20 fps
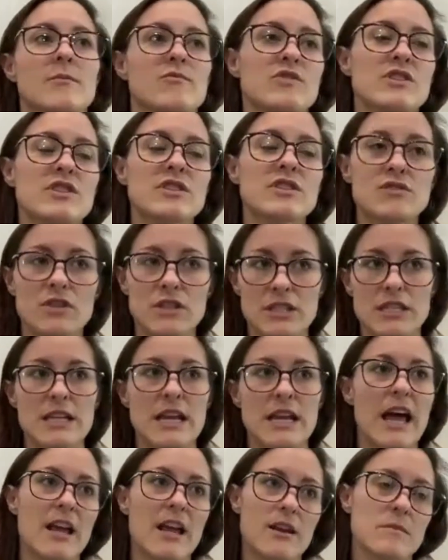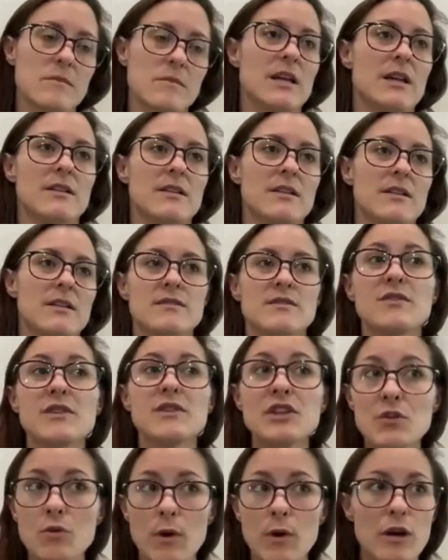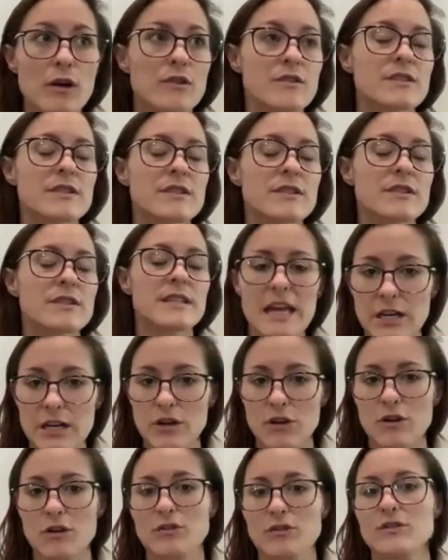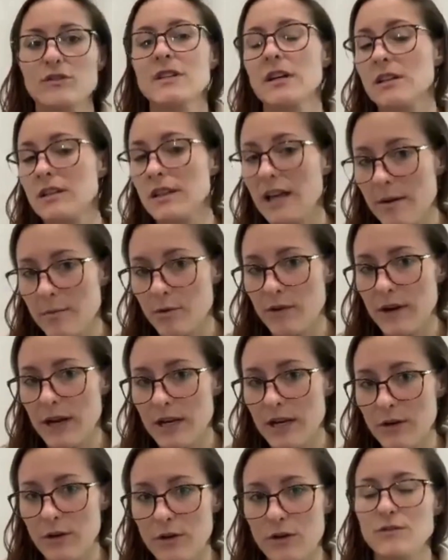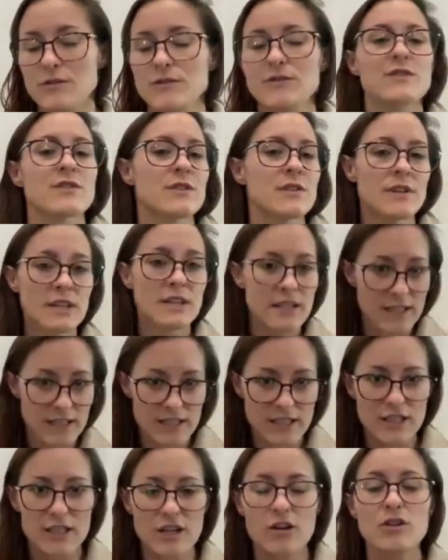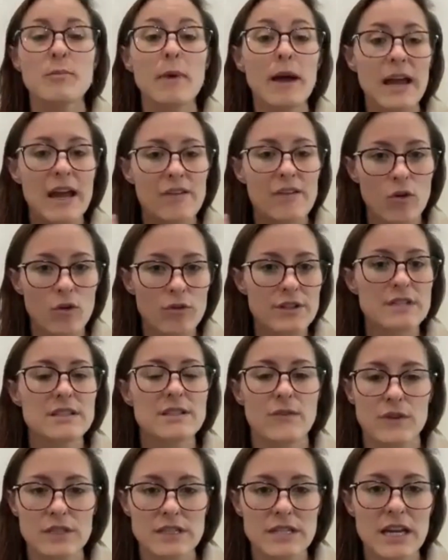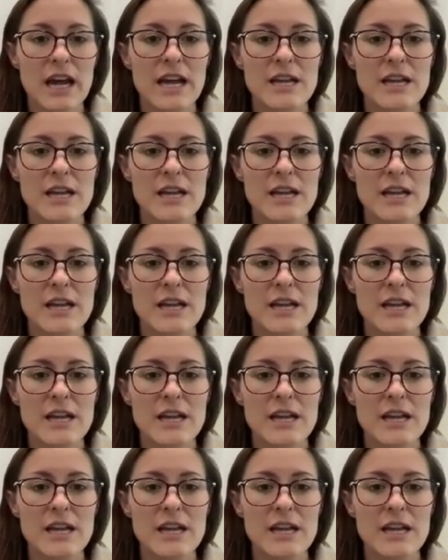restricted admins, viewers, editors, collaborators. You know, you might have all these different